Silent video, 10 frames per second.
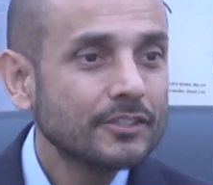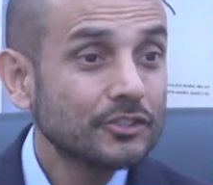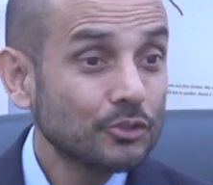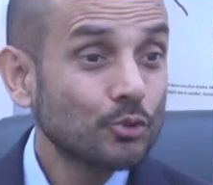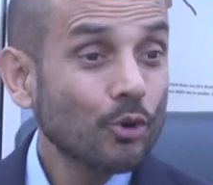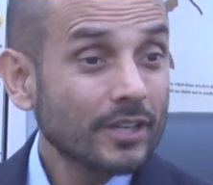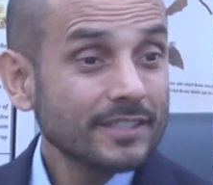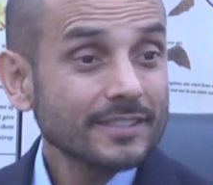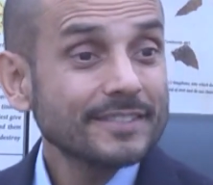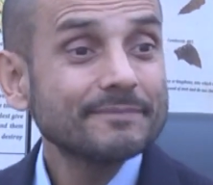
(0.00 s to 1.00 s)
Sister
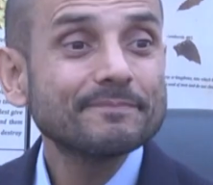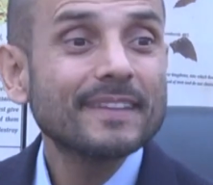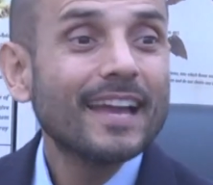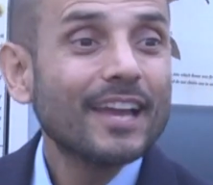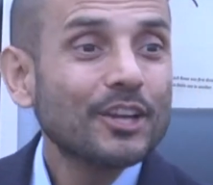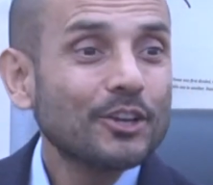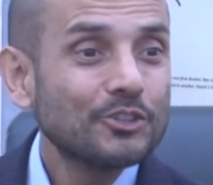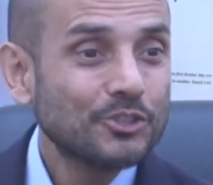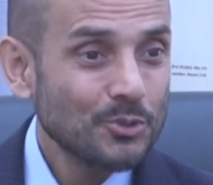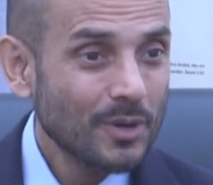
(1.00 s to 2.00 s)
Dorcas,
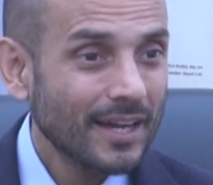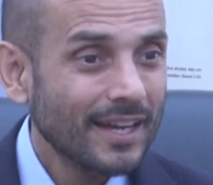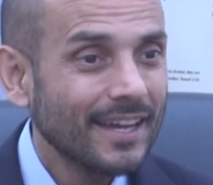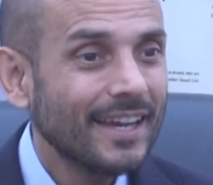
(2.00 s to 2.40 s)
could you uh,